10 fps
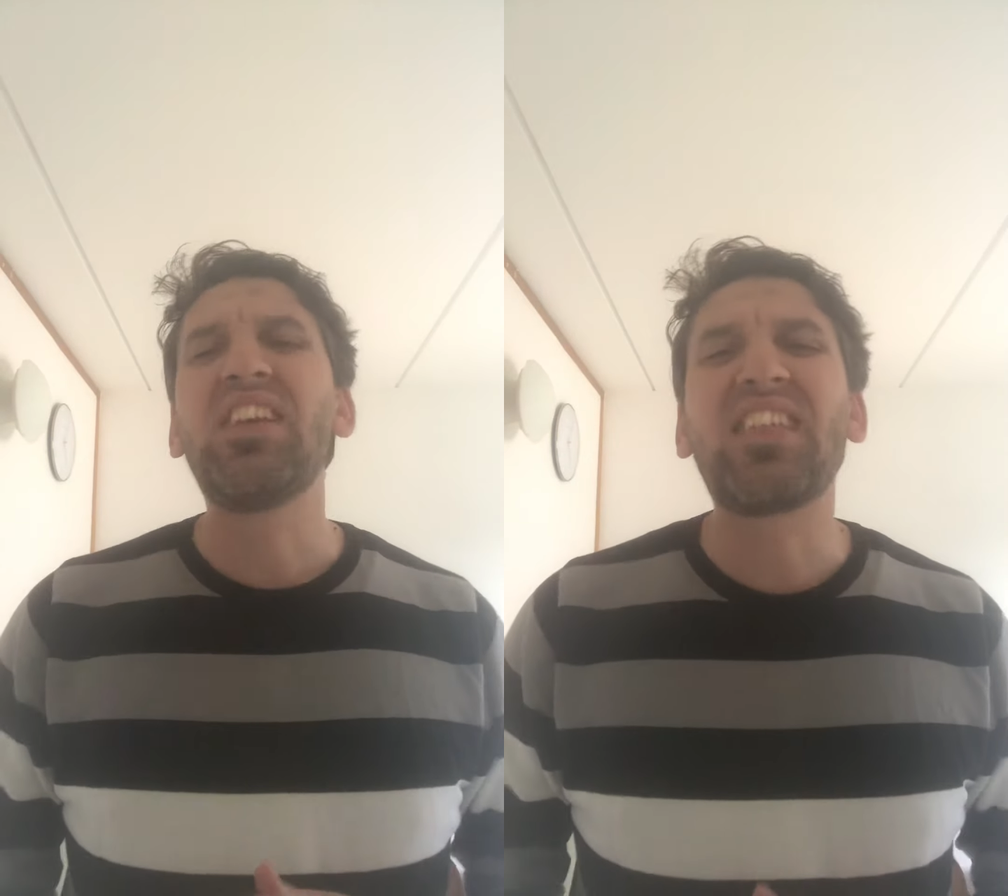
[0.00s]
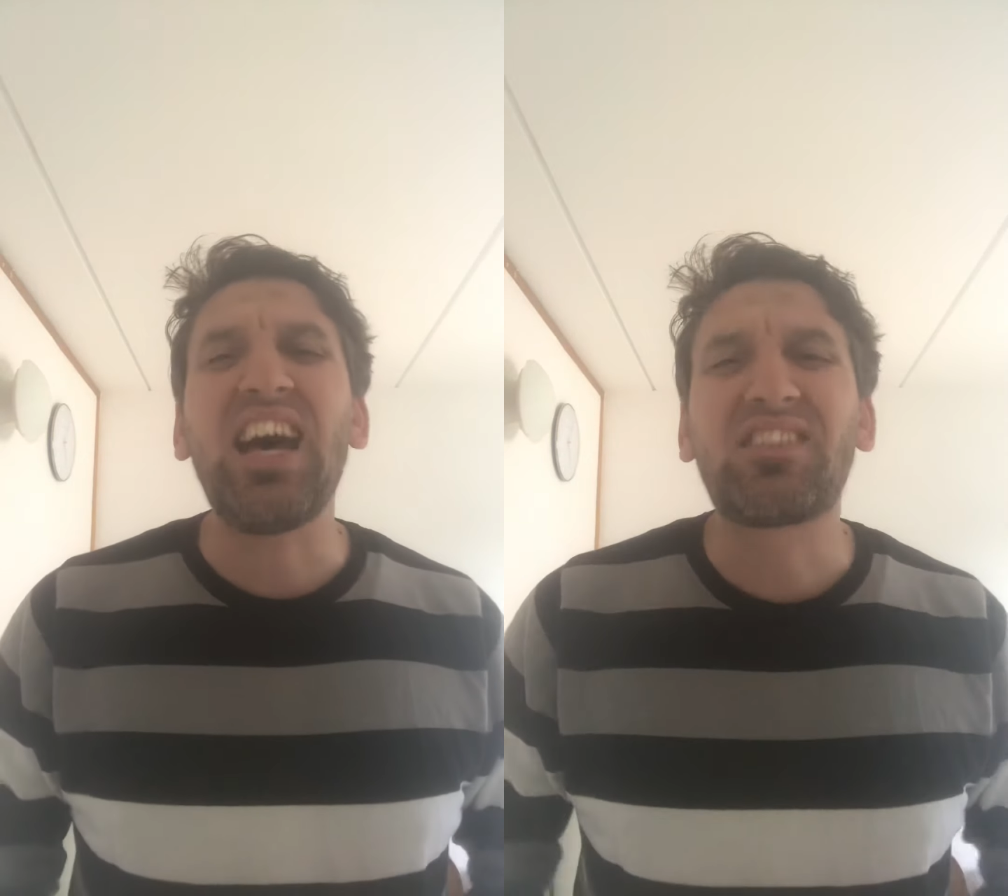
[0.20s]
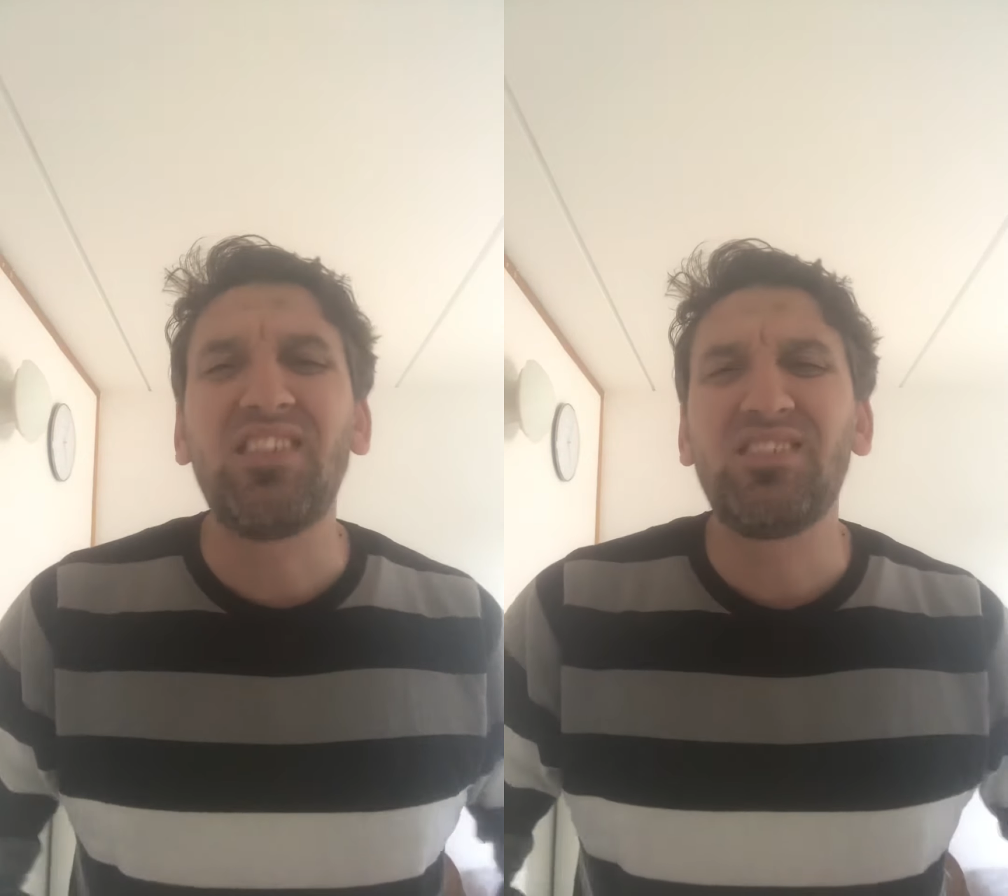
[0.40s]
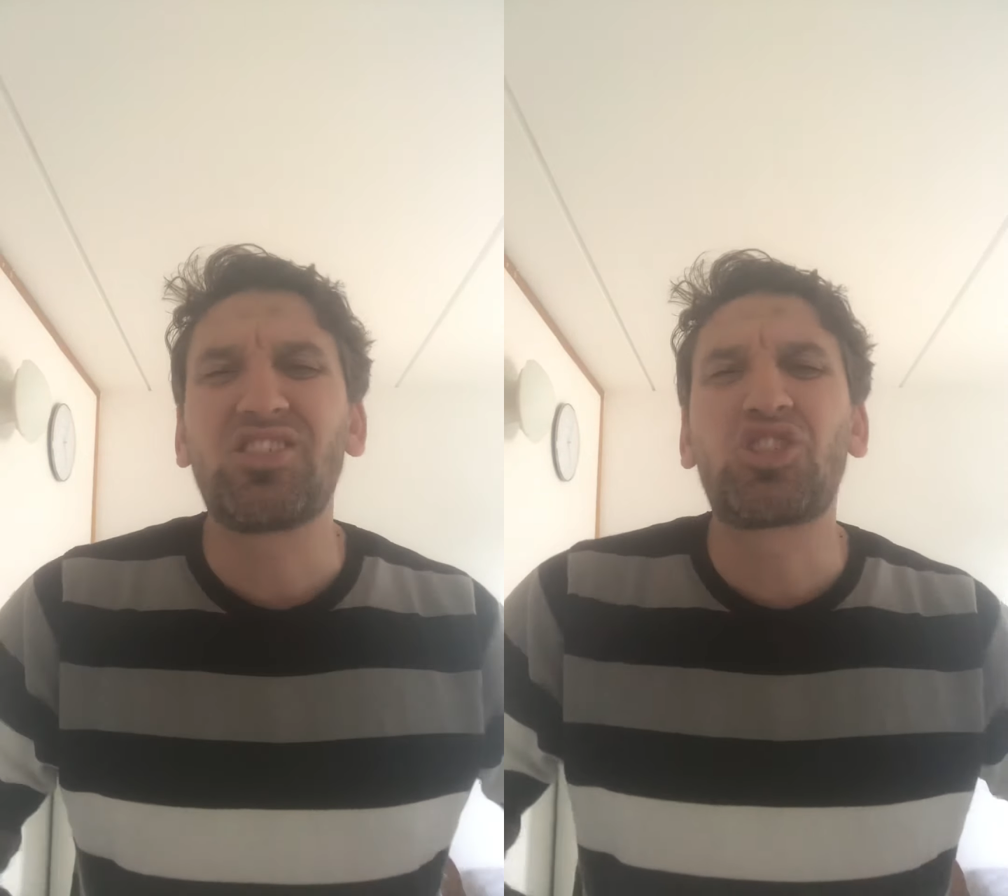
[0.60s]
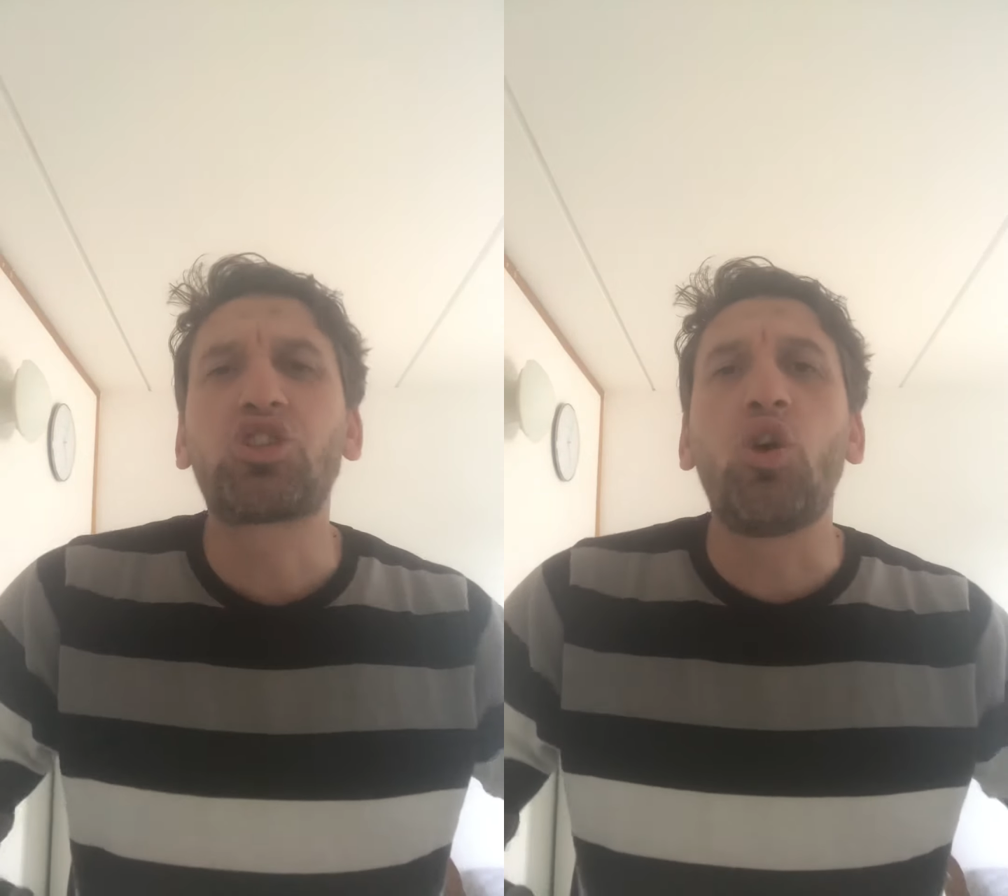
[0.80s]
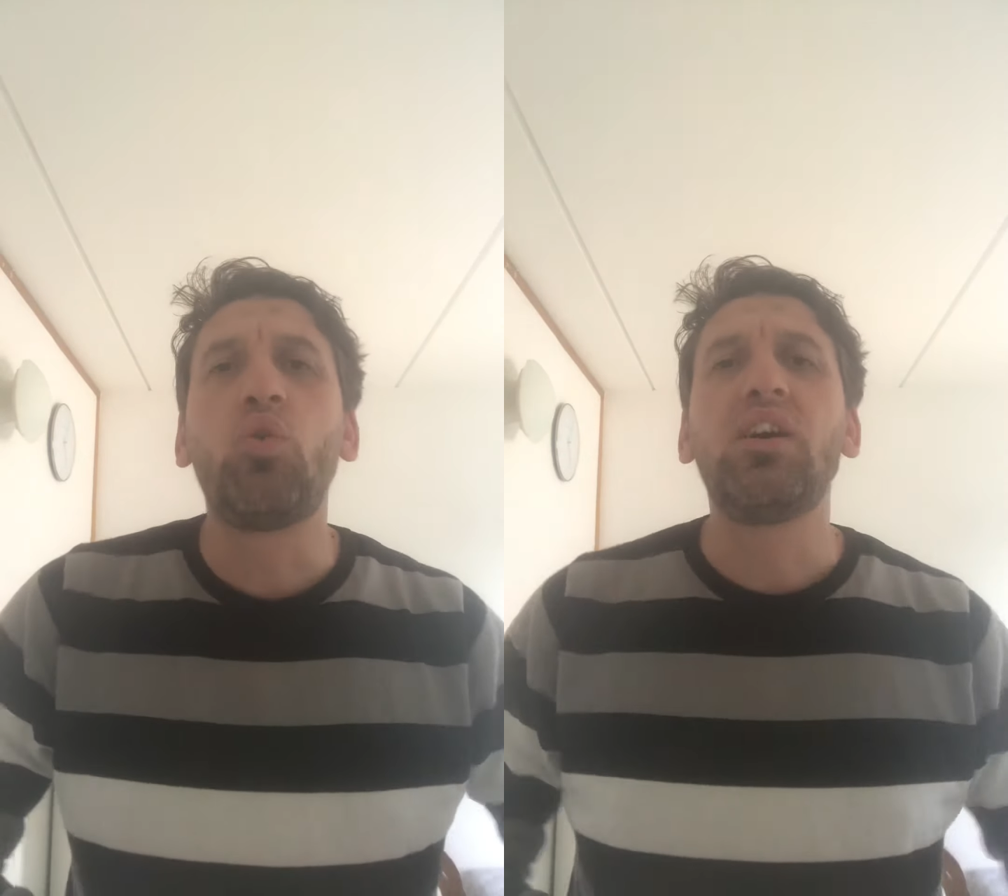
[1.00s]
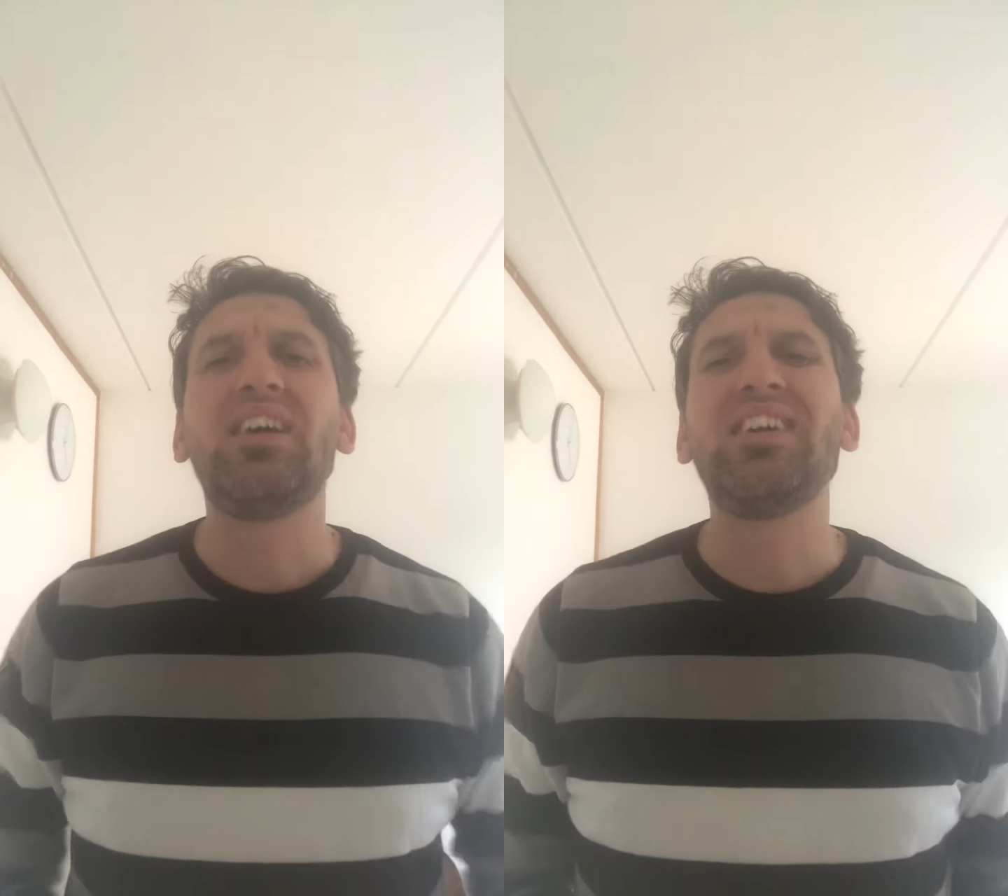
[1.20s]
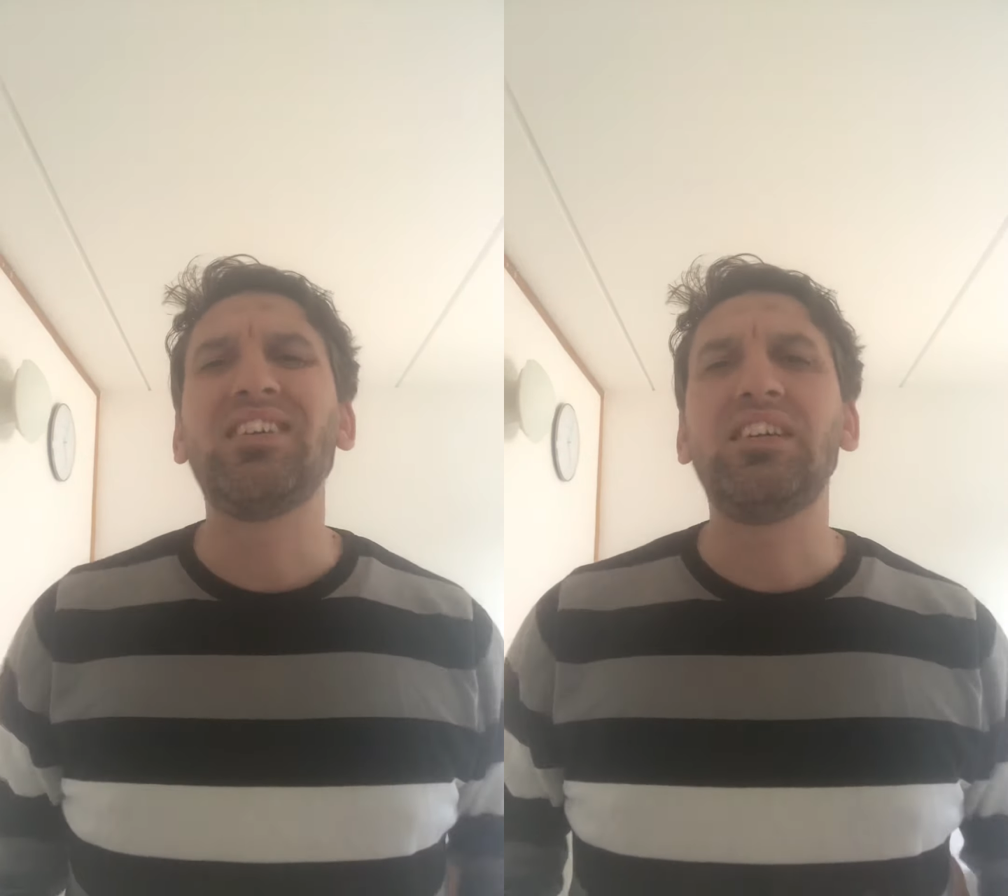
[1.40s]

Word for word: in that so